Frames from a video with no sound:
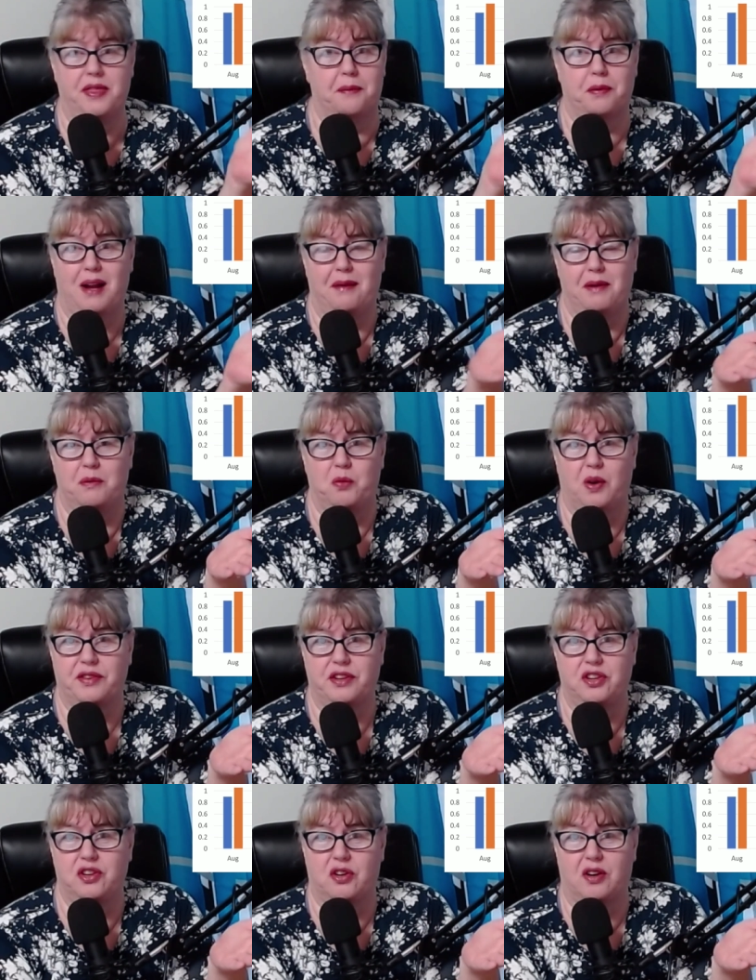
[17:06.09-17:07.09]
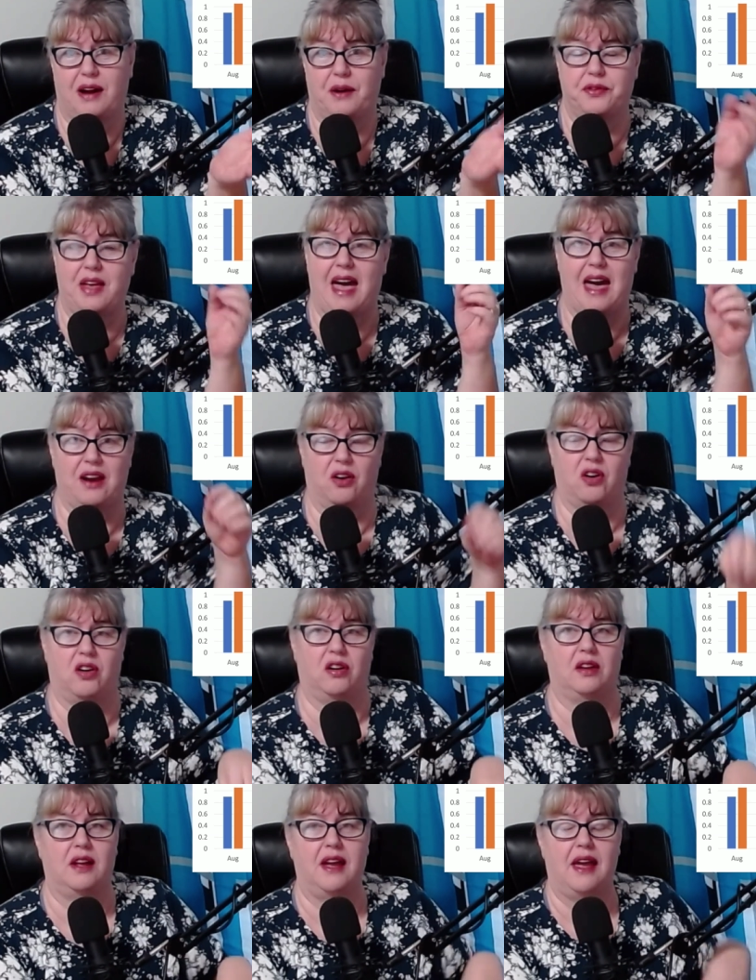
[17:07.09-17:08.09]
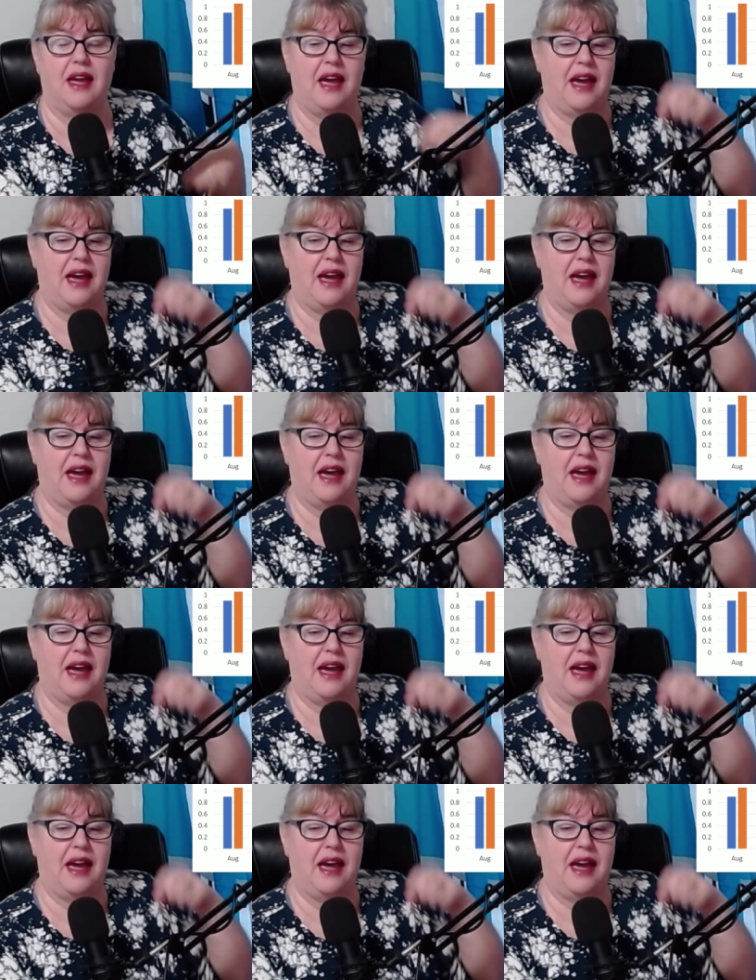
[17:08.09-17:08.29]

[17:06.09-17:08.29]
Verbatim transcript: when the problem wasn't your house at all.